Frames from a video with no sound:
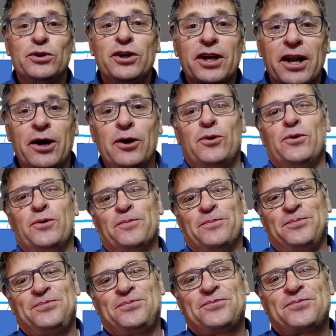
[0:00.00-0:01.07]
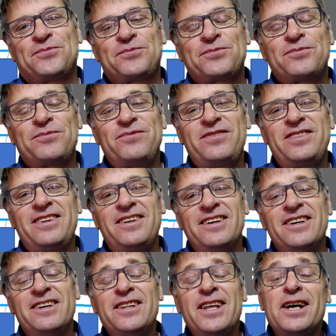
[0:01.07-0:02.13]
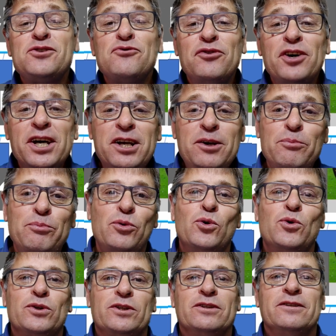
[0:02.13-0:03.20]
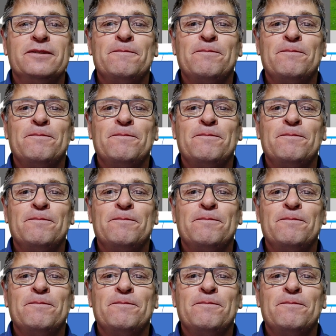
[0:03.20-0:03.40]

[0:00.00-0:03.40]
grow. And that's very important.